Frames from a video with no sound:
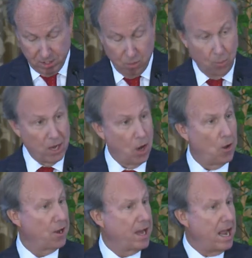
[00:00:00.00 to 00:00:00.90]
We
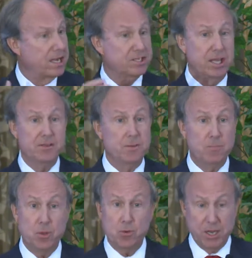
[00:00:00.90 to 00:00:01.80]
aren't asking the
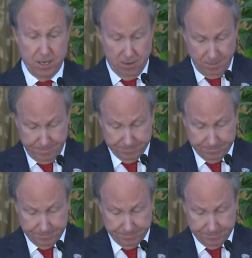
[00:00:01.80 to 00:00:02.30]
moon here.